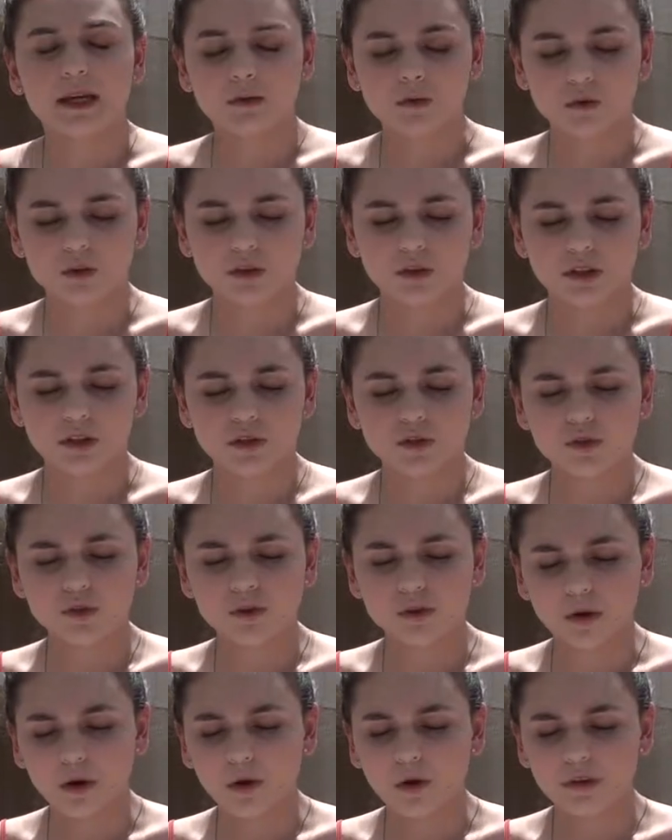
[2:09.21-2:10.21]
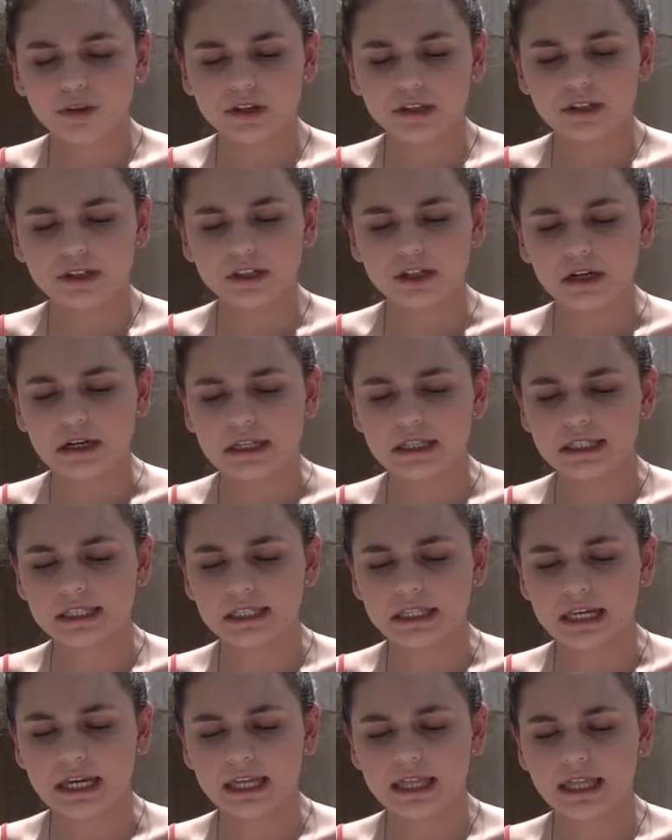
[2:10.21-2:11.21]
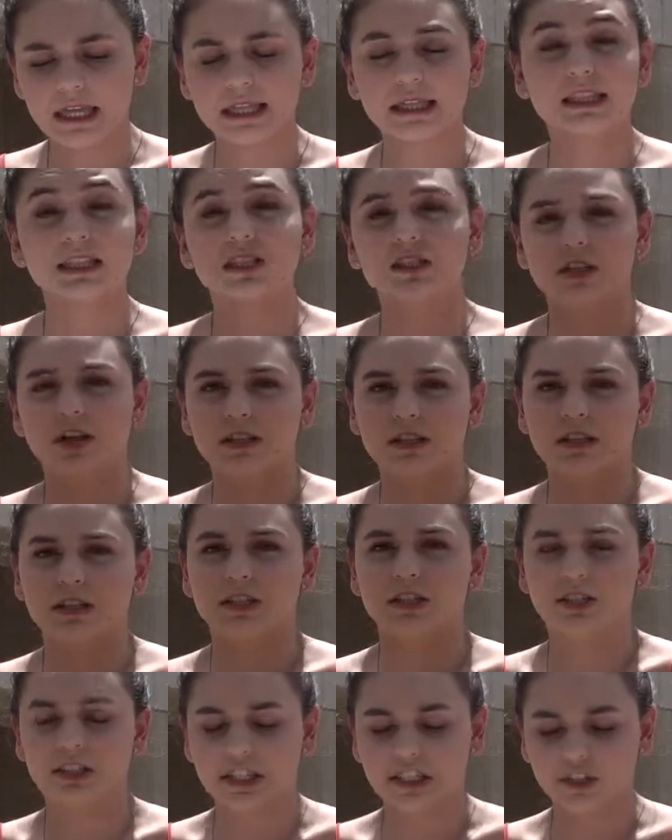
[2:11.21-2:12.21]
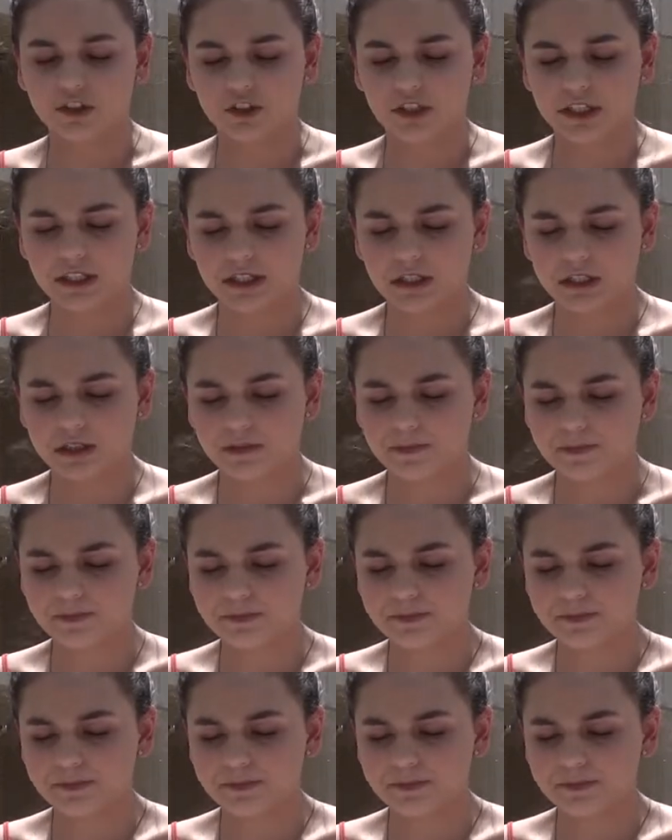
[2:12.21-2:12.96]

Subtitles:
able to control these thoughts, that these thoughts are dangerous.